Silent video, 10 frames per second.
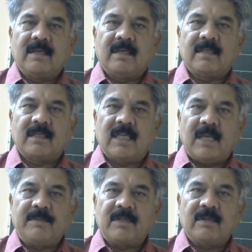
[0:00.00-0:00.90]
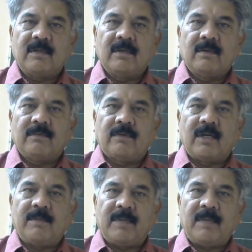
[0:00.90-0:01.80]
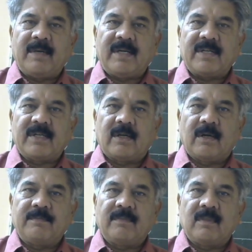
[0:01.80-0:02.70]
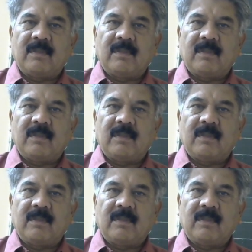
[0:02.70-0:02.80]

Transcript: schemes for implementation of